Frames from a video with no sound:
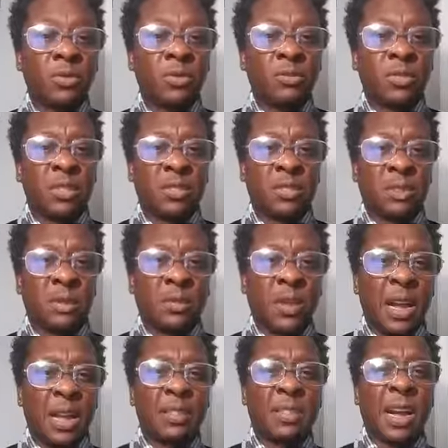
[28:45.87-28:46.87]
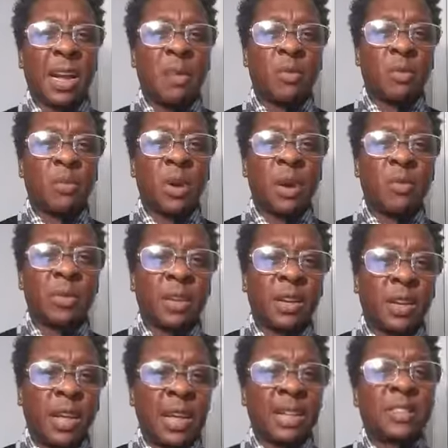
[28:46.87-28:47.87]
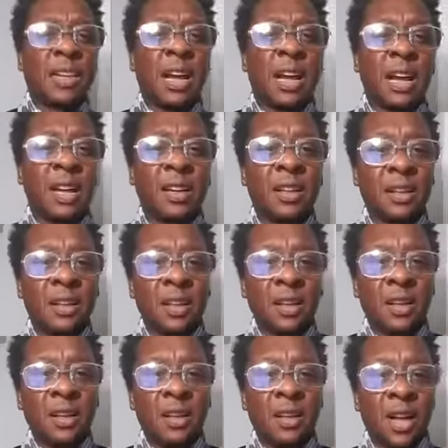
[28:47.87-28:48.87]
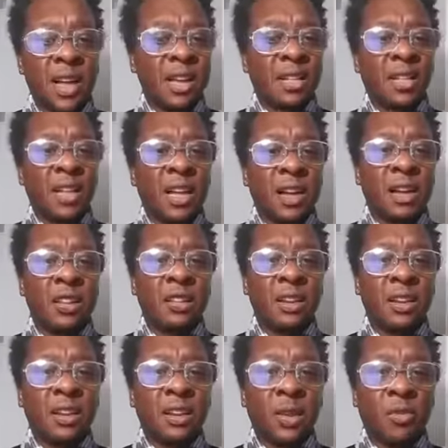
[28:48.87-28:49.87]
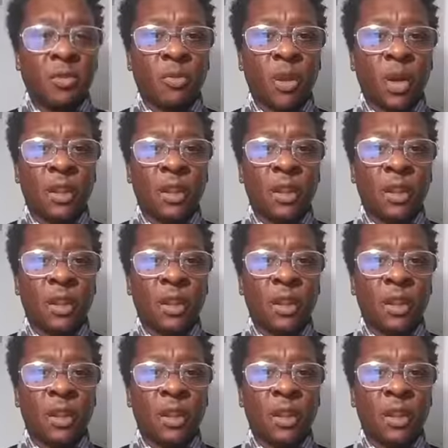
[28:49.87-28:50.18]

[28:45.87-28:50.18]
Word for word: who just so anti-Republican, anti anything other than Democrat.